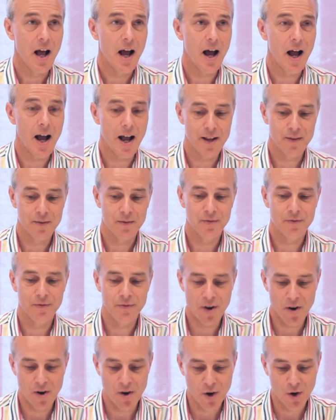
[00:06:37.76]
And
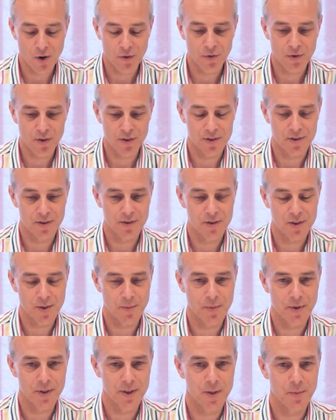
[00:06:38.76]
very often,
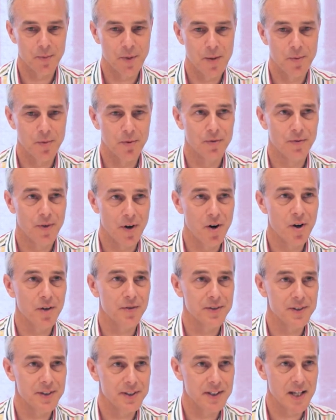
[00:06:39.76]
something that people very
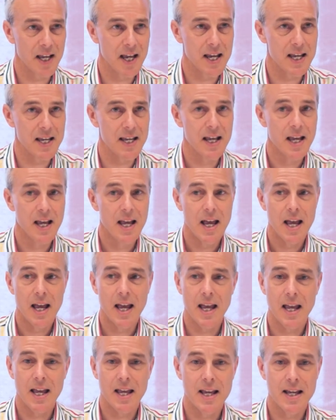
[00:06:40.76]
often say
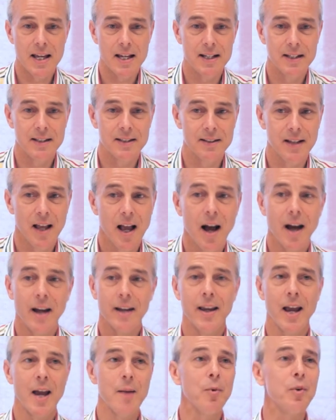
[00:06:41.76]
is, I
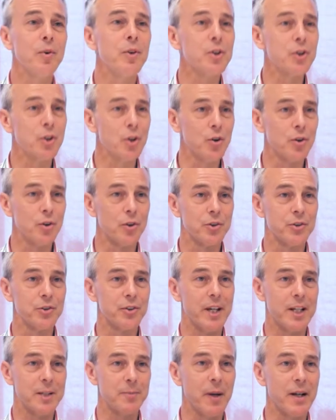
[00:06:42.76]
came on this course
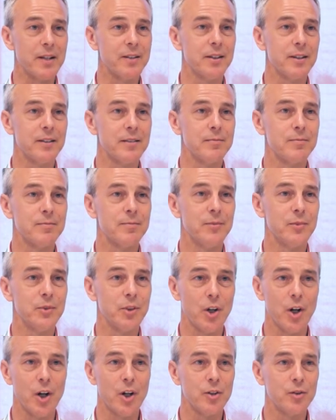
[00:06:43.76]
expecting
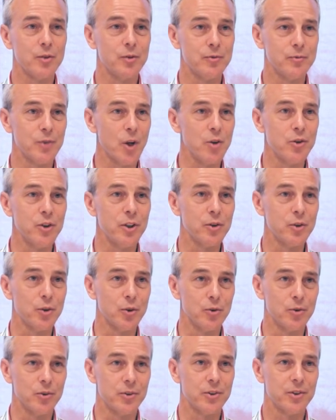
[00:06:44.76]
to learn coaching
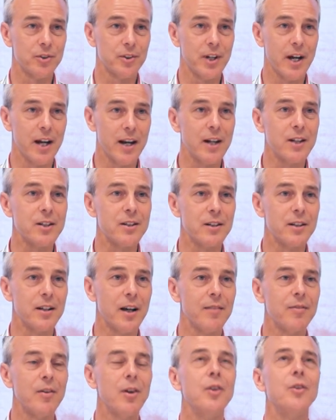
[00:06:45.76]
tools, and actually
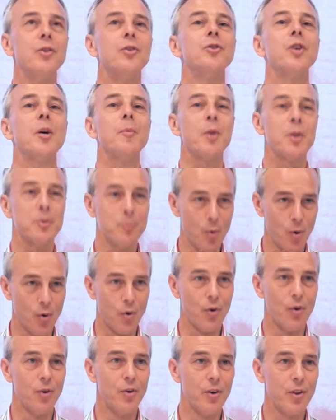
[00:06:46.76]
I've learned so much
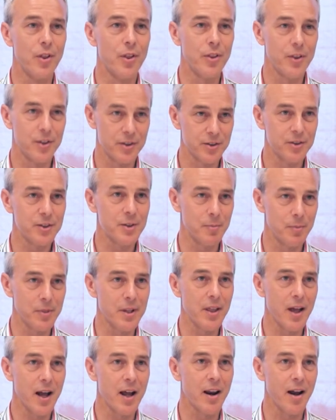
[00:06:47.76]
more than simply
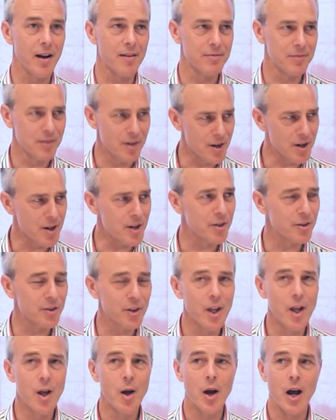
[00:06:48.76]
that. I've learned
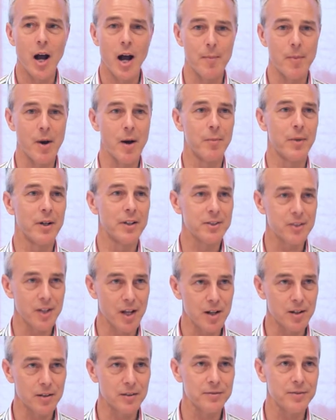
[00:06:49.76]
about
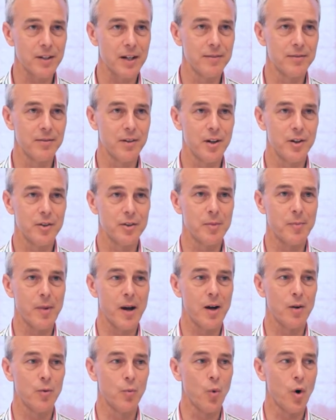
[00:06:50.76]
myself, I've learned
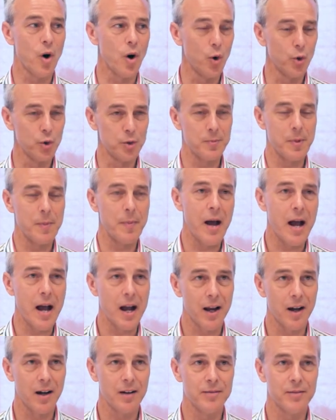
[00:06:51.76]
about what holds me
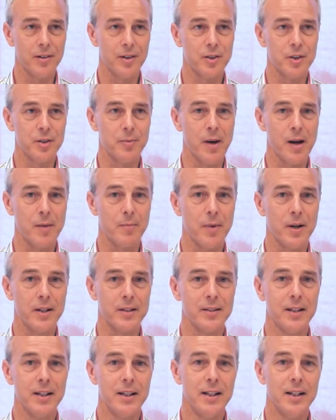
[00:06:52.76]
back, I've learned about
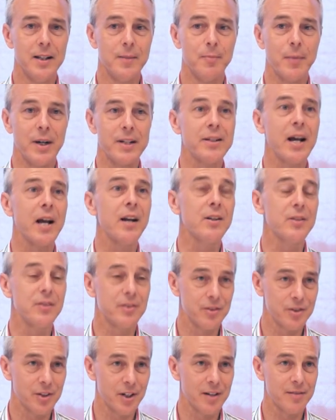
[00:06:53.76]
my
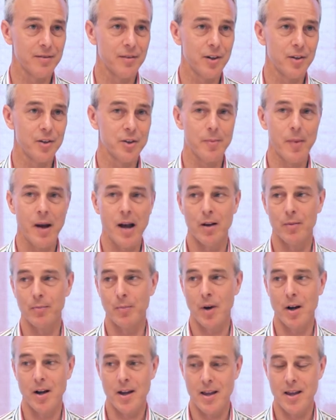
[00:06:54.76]
talents, and I've learned about
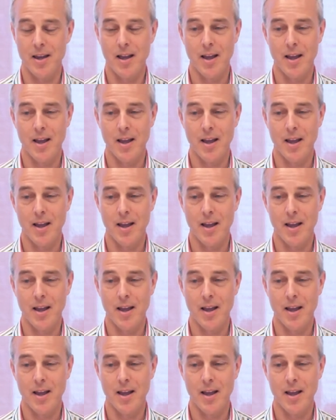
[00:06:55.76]
my